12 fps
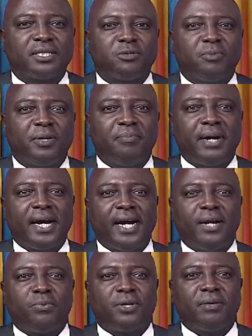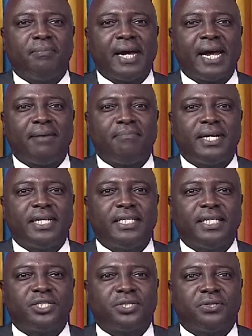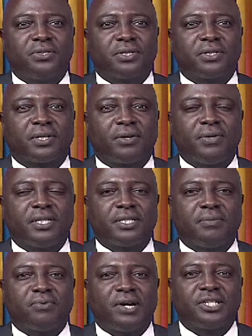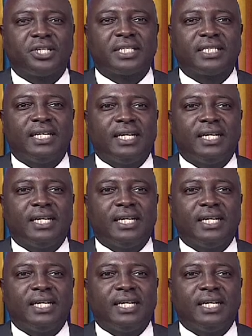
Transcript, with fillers: is being made with the Bahamian digital currency project,